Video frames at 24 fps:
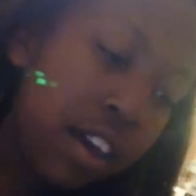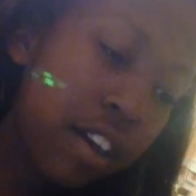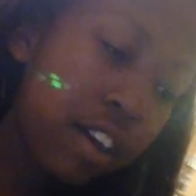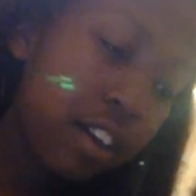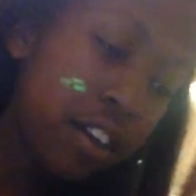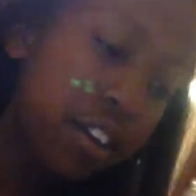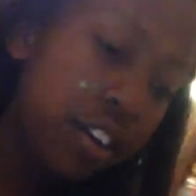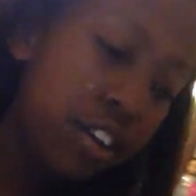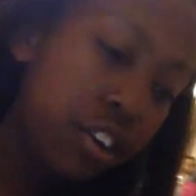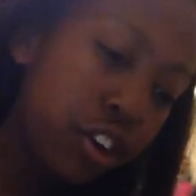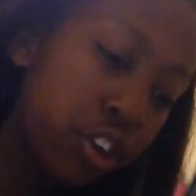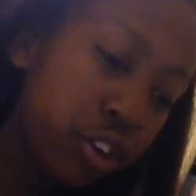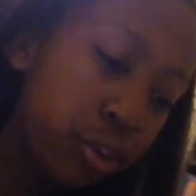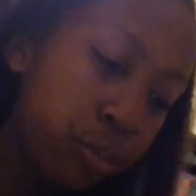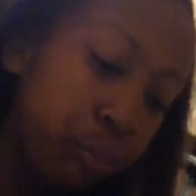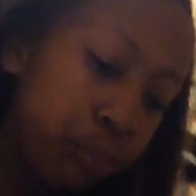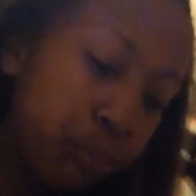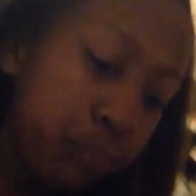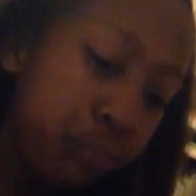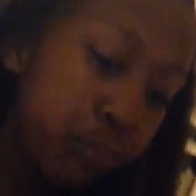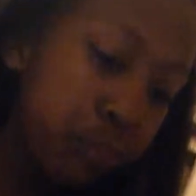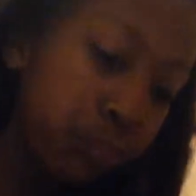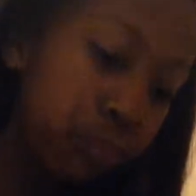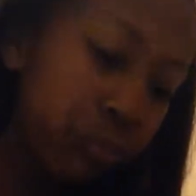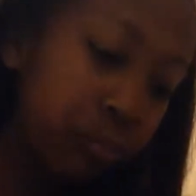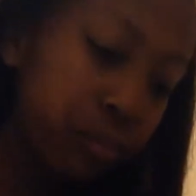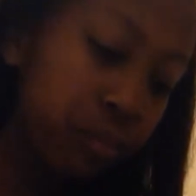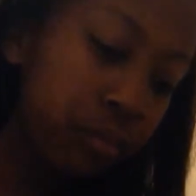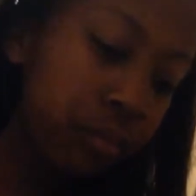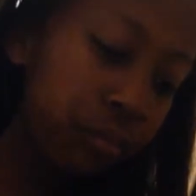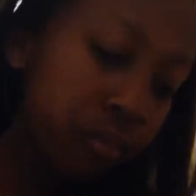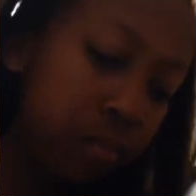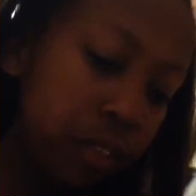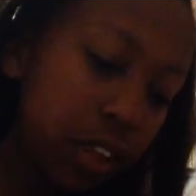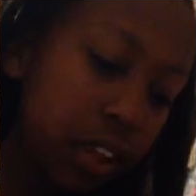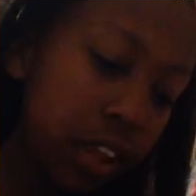And
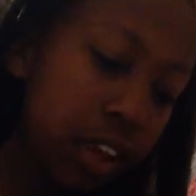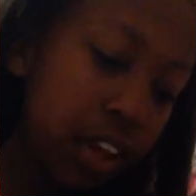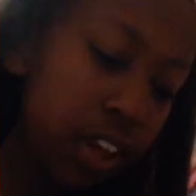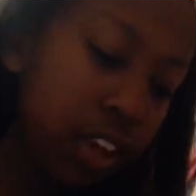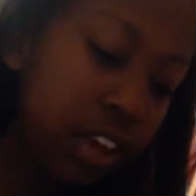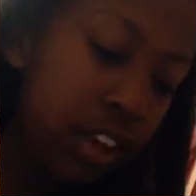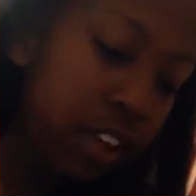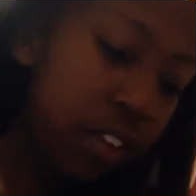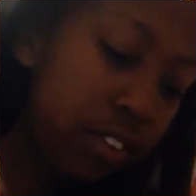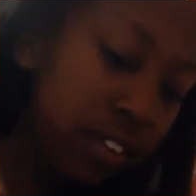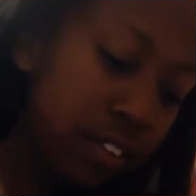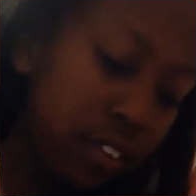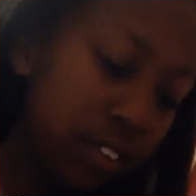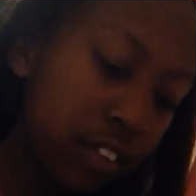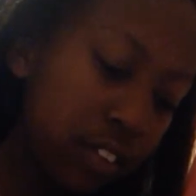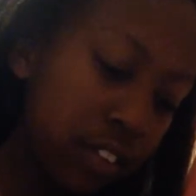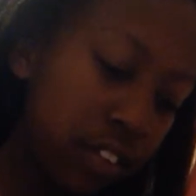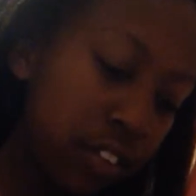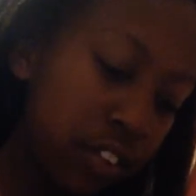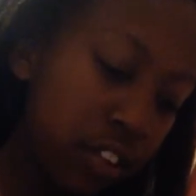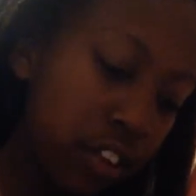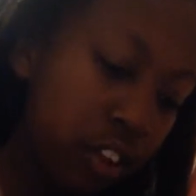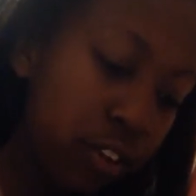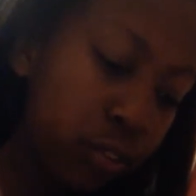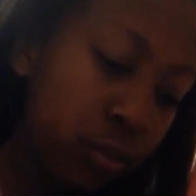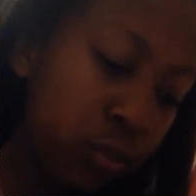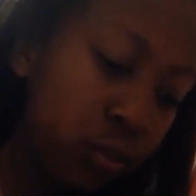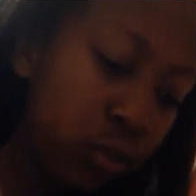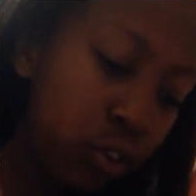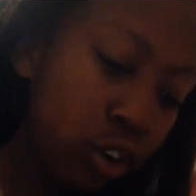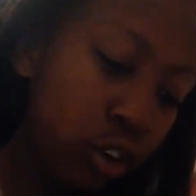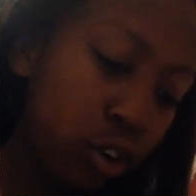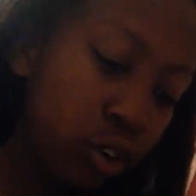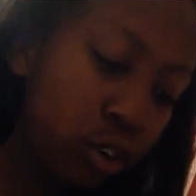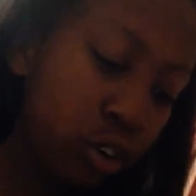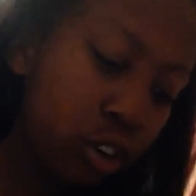the stuff
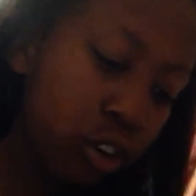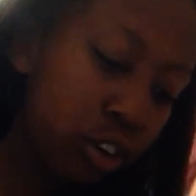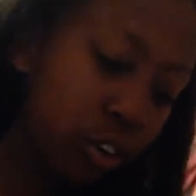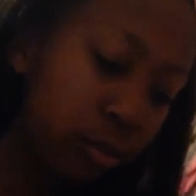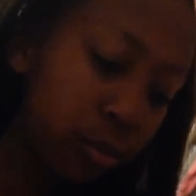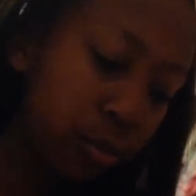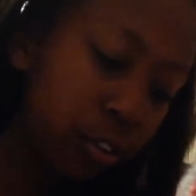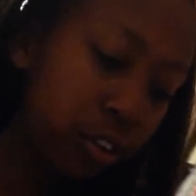room, how